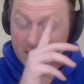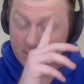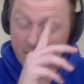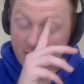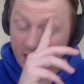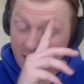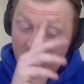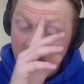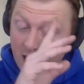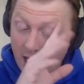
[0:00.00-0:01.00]
pick,
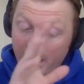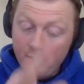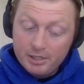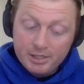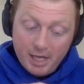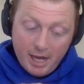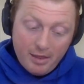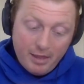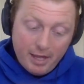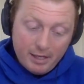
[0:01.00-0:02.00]
I
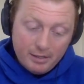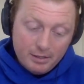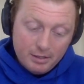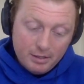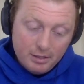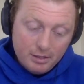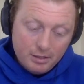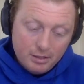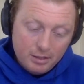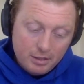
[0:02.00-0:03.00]
understand that
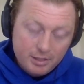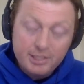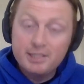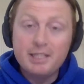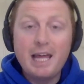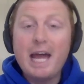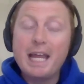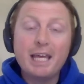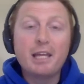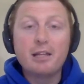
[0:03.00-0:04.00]

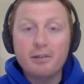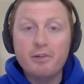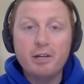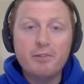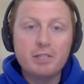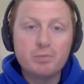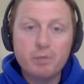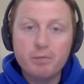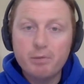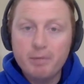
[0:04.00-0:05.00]
Cincinnati getting their very first
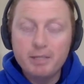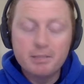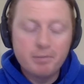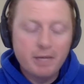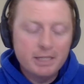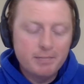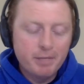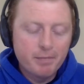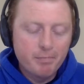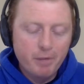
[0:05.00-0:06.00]
win would be a surprise
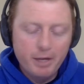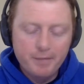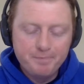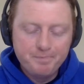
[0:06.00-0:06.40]
pick, but